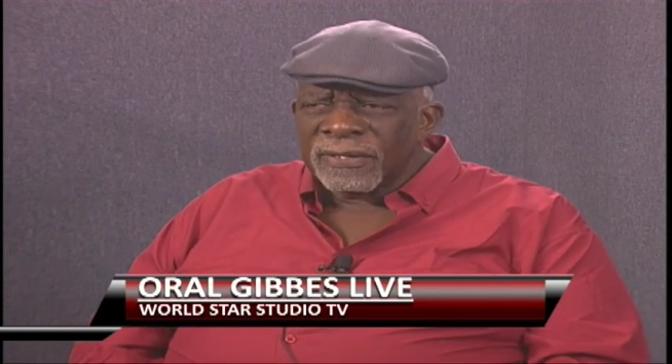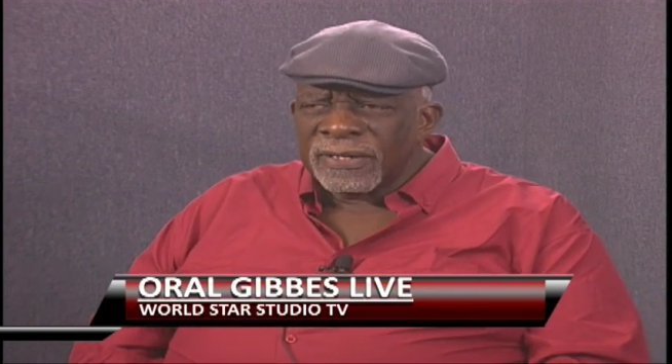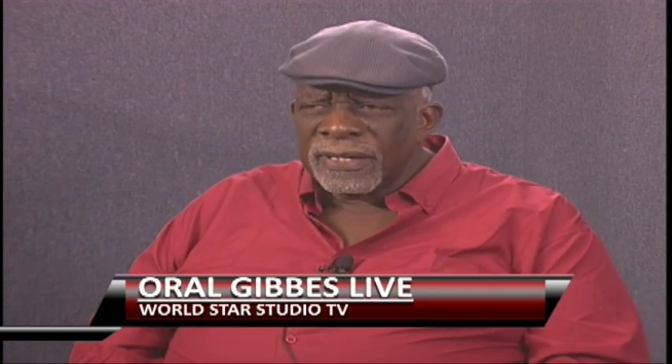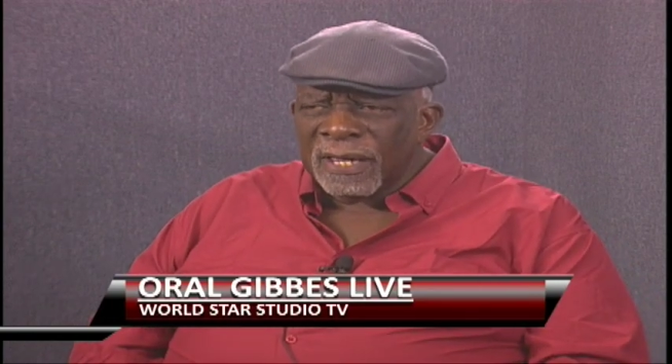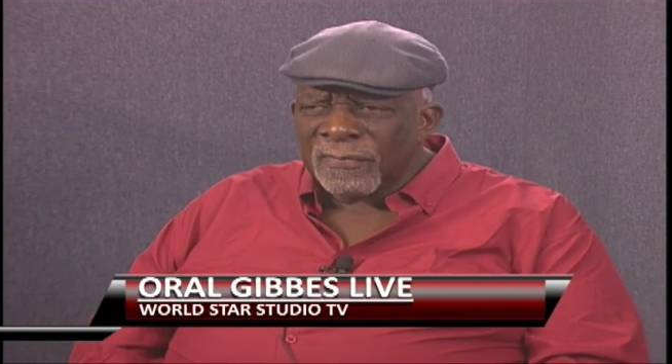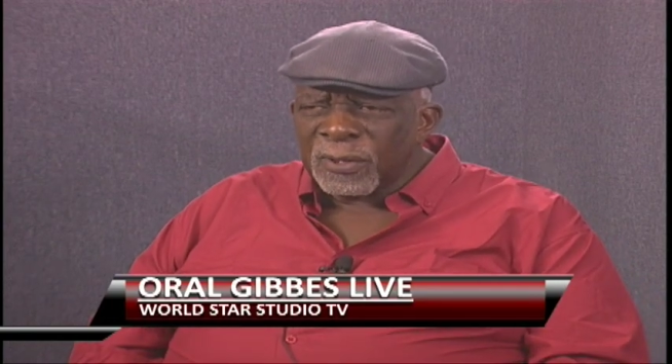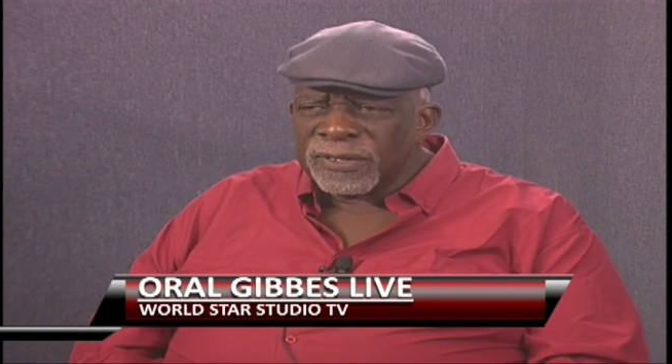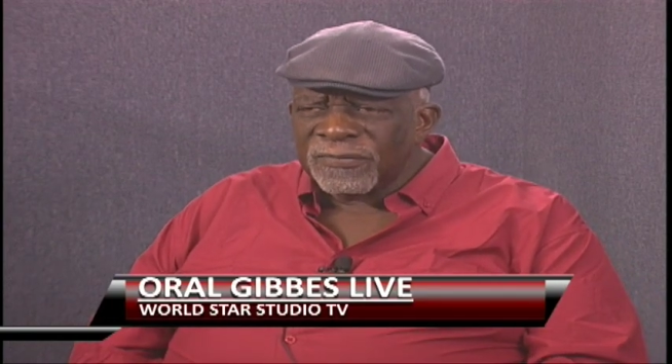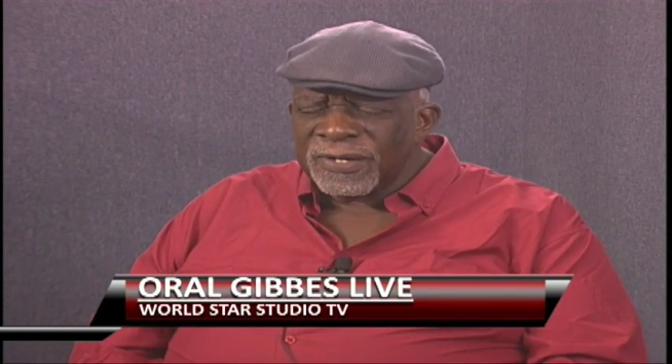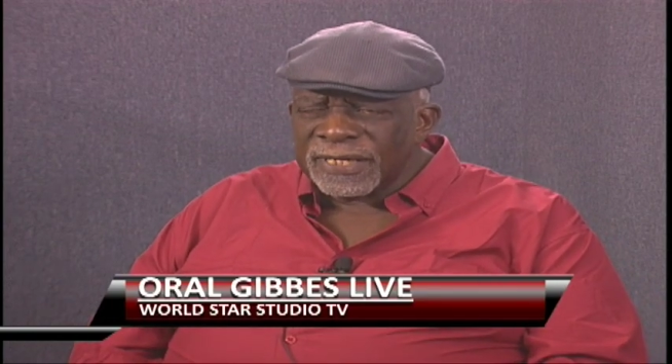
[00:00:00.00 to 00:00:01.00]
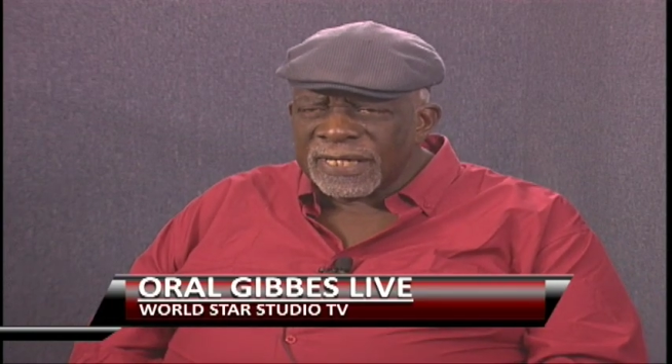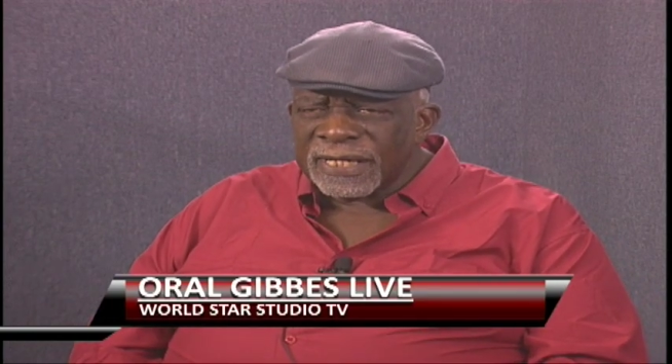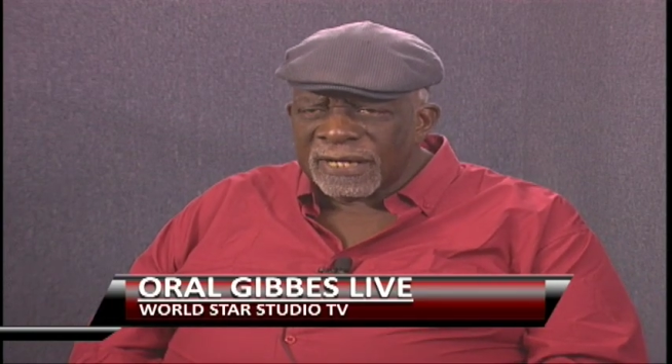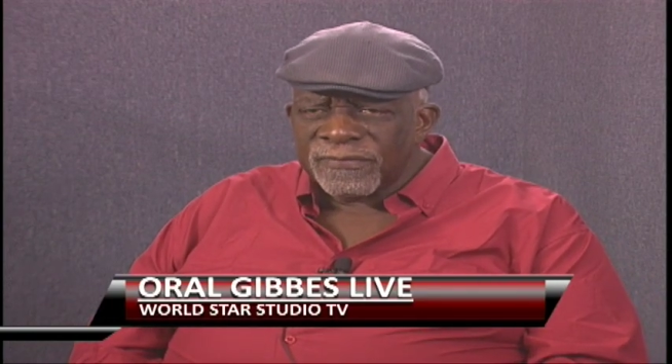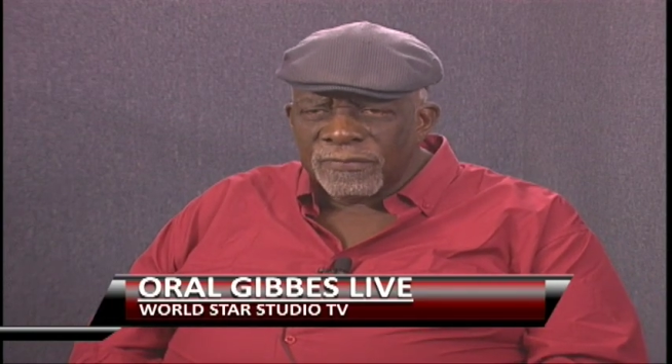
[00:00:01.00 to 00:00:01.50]
they are motivated
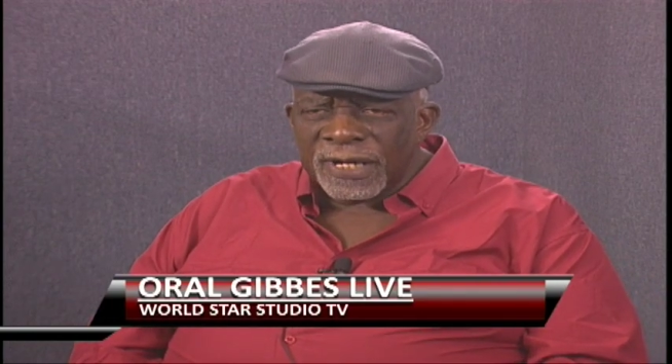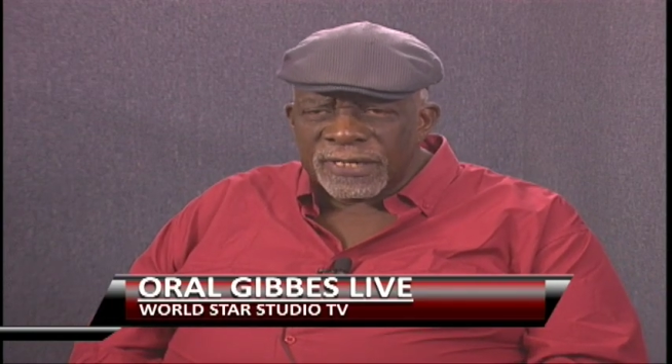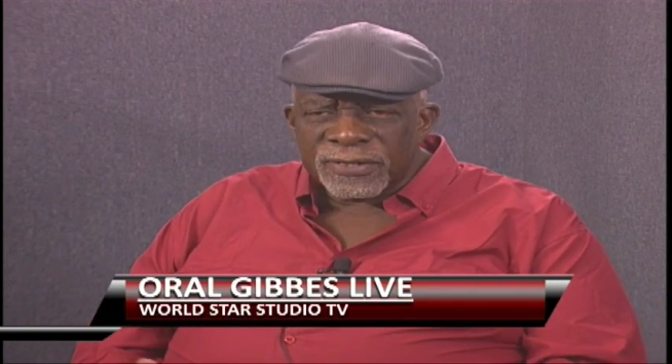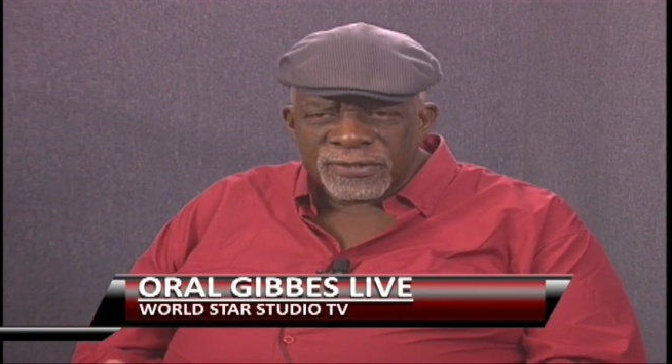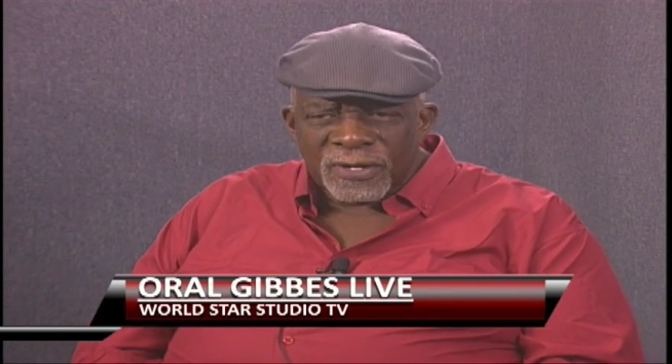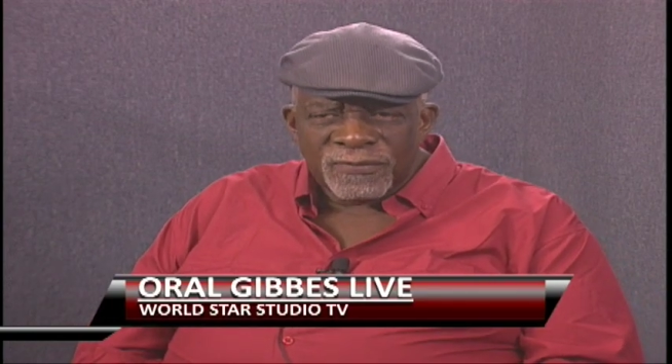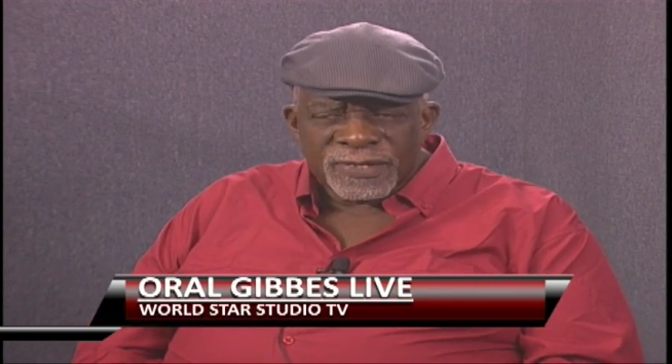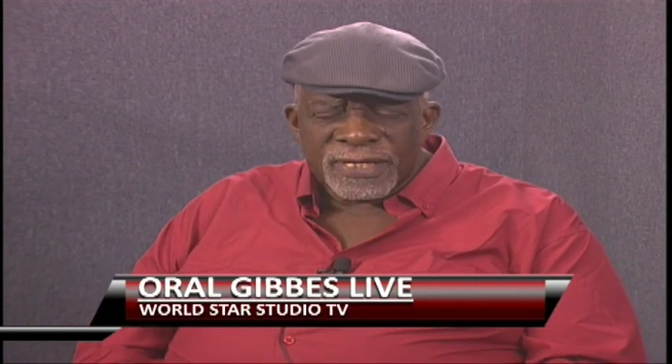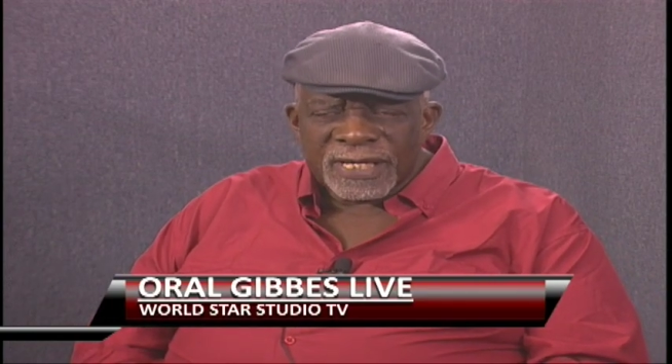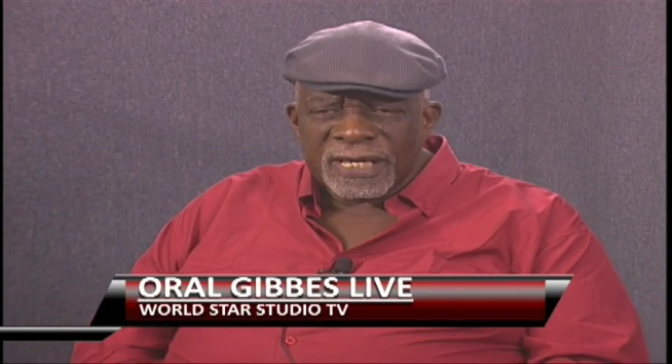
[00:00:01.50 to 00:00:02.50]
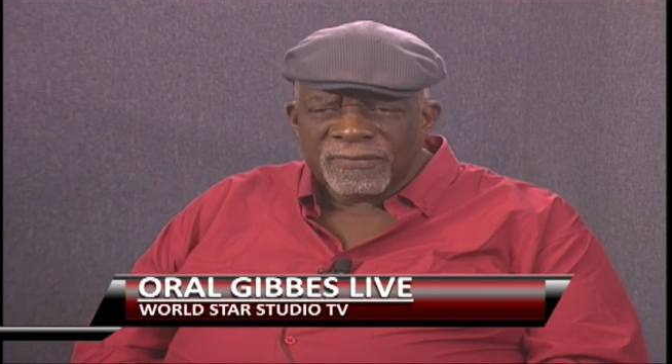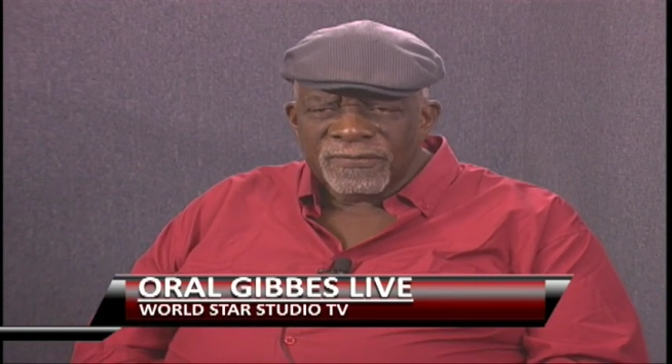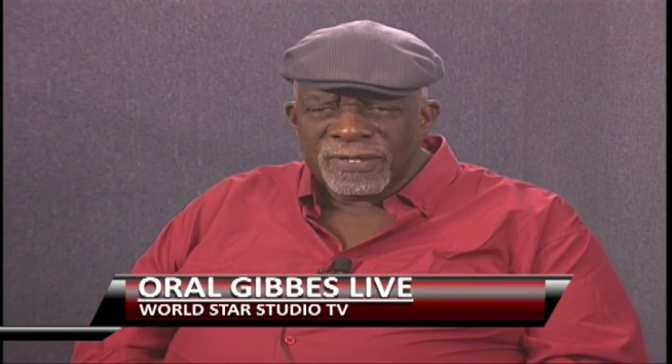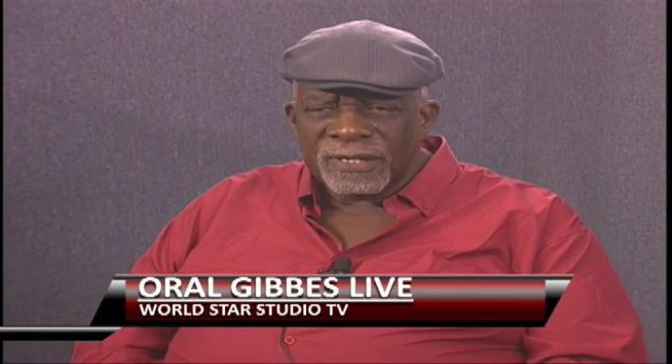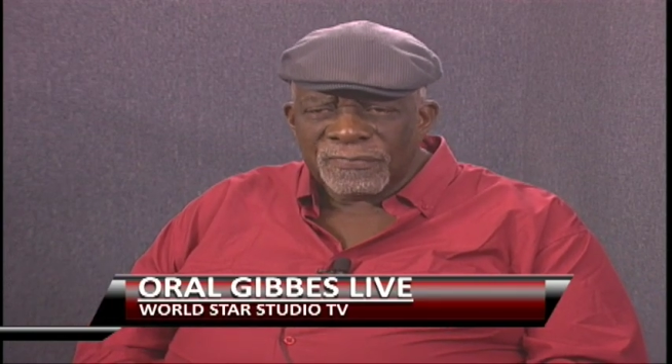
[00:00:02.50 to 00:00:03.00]
not by the service they give
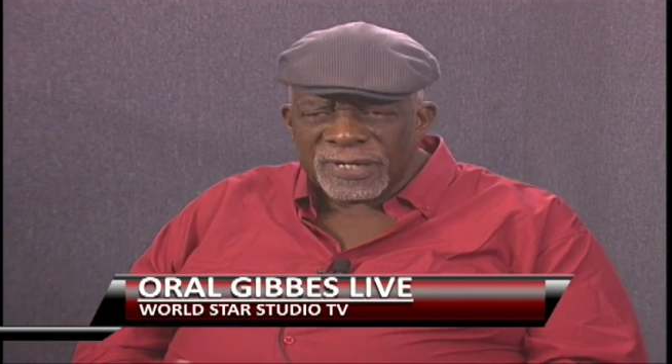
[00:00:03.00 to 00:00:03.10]
and mm.